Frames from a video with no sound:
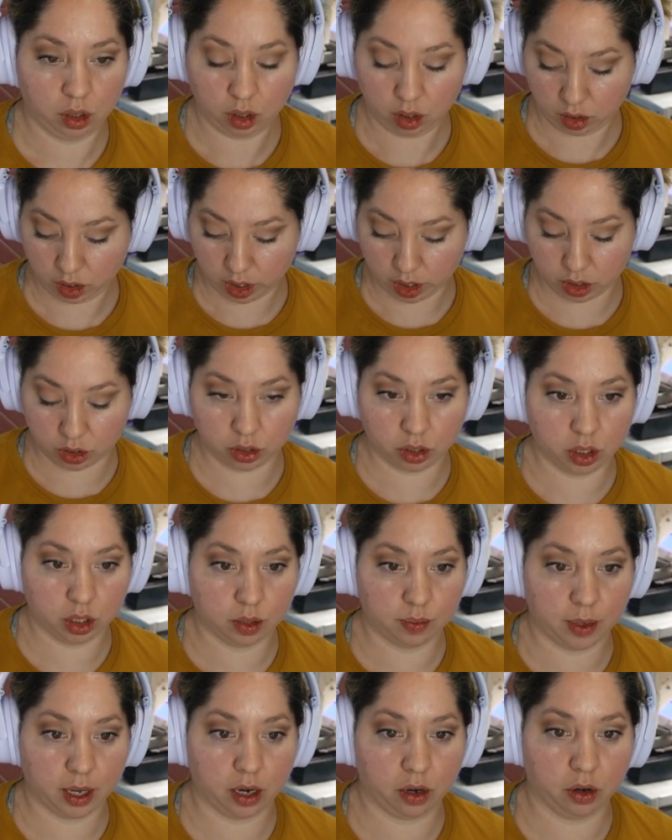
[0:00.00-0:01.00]
All right, turn this
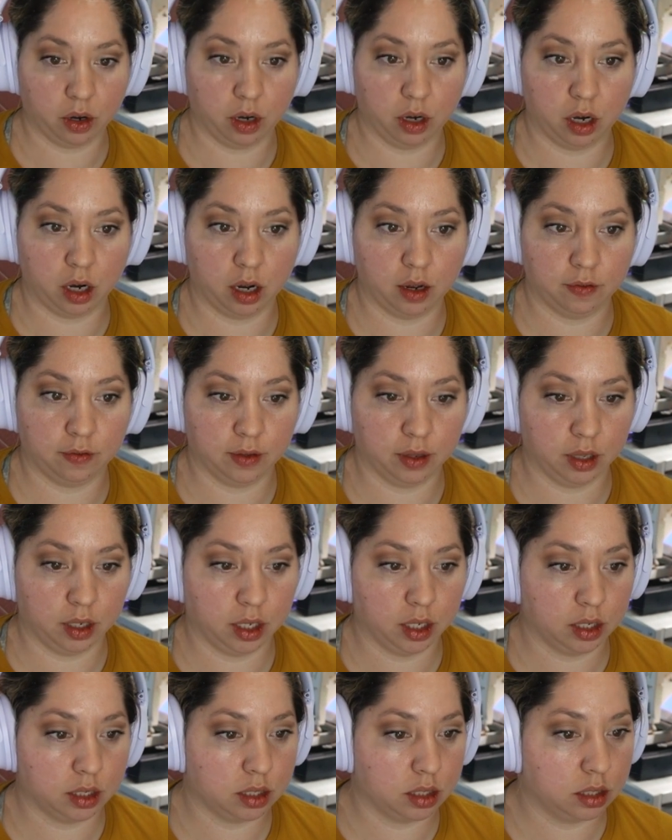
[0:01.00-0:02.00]
background off and
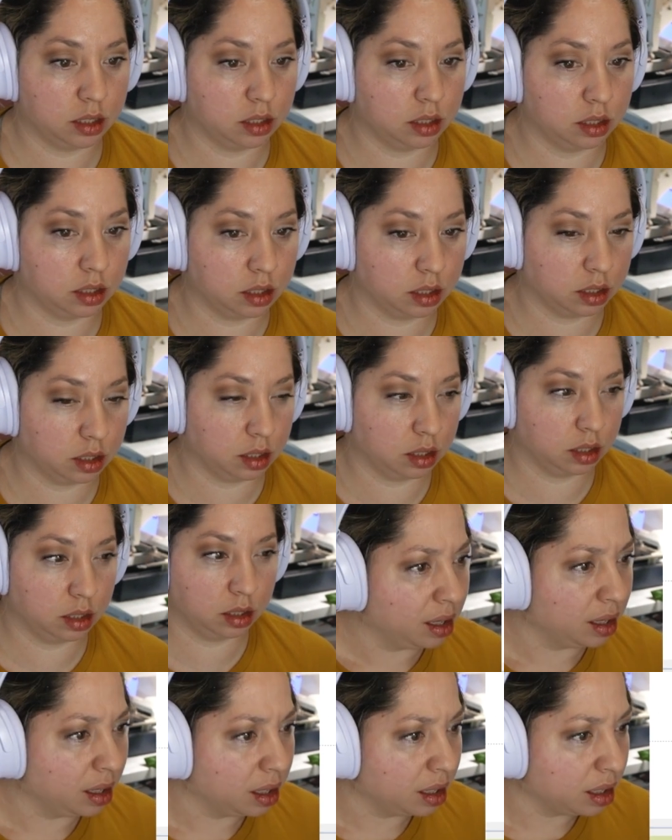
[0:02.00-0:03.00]
let's
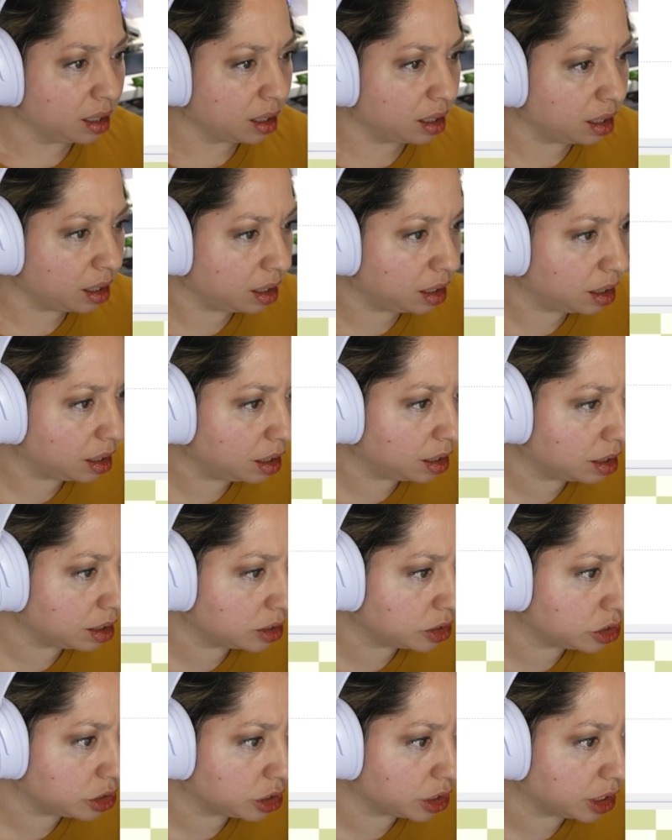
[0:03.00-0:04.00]

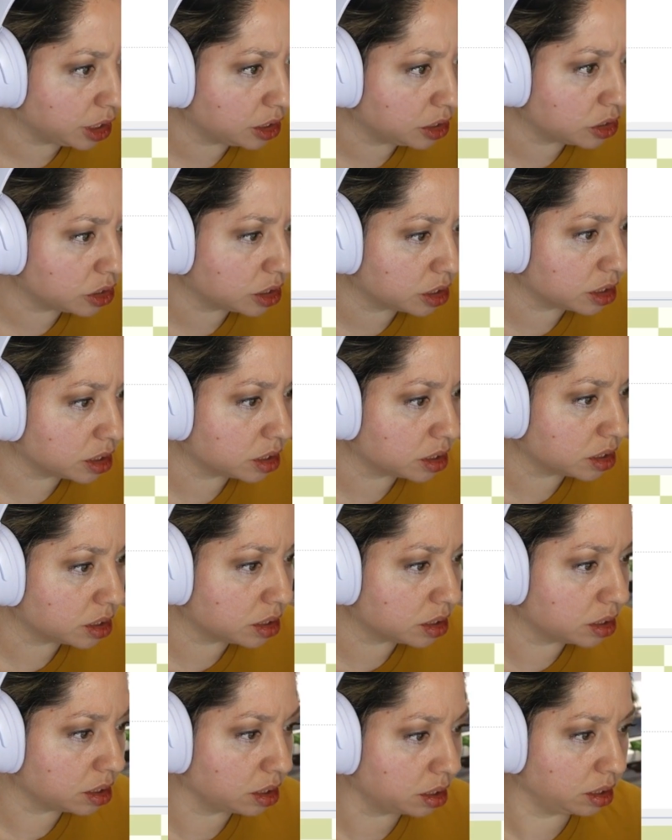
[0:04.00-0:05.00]
change
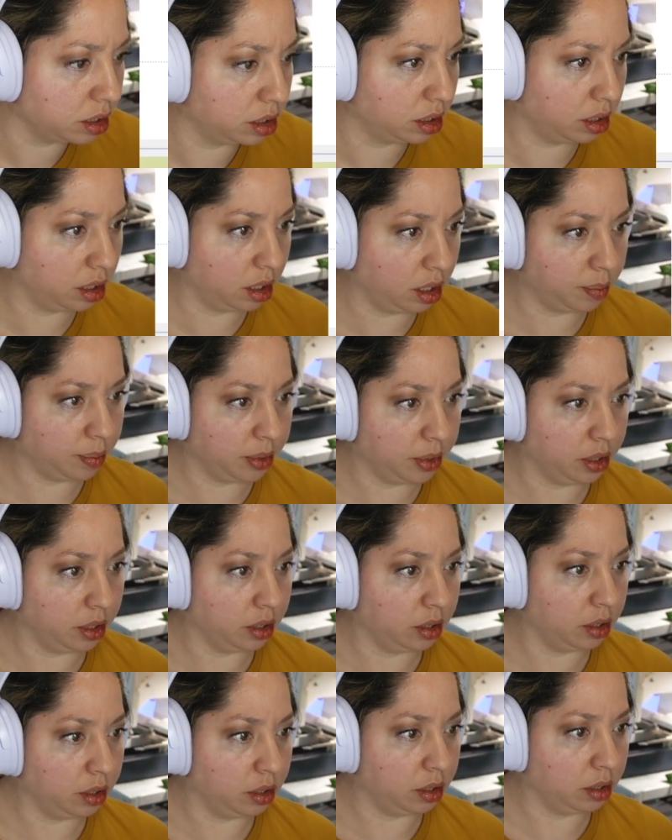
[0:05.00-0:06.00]
this up a
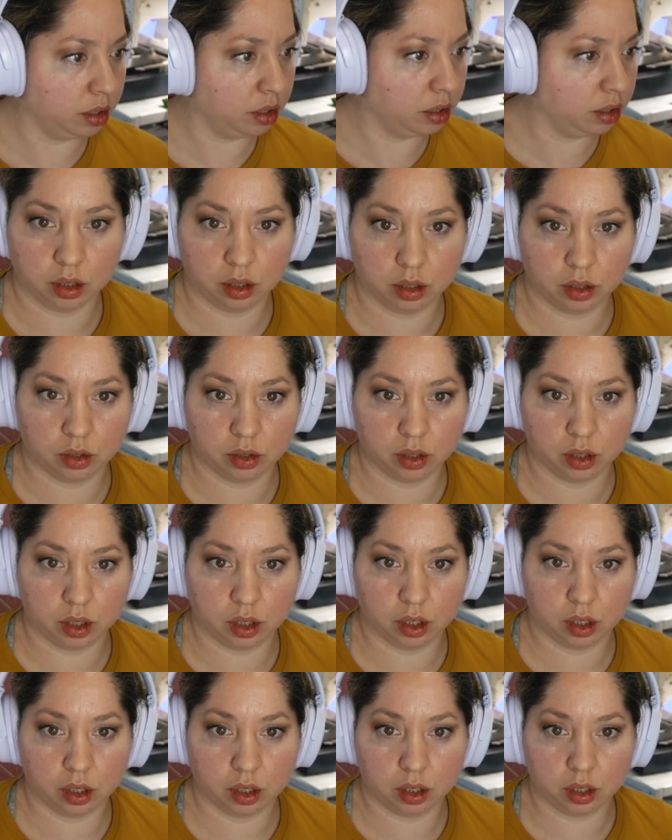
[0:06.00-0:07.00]
little. All
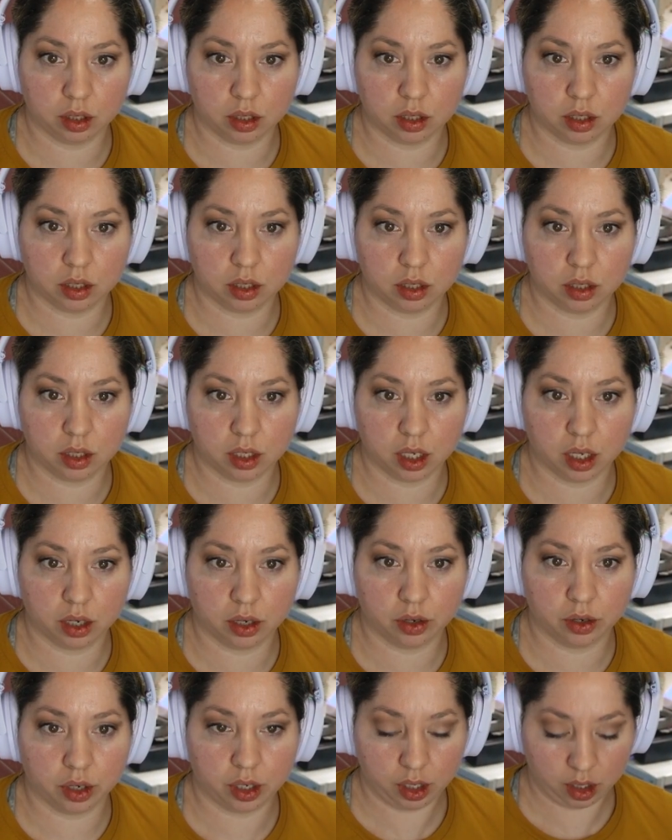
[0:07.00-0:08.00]
right, let's
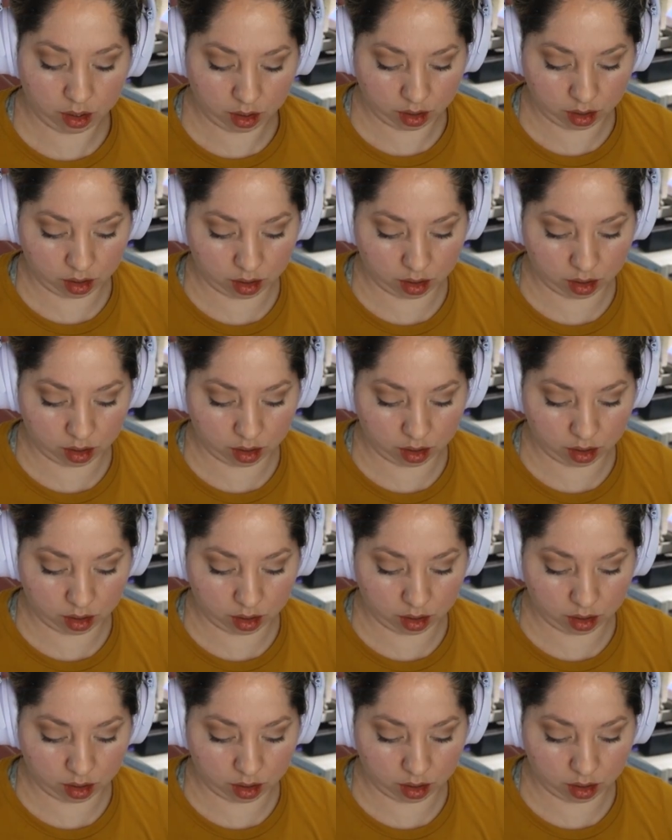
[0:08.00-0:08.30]
center it.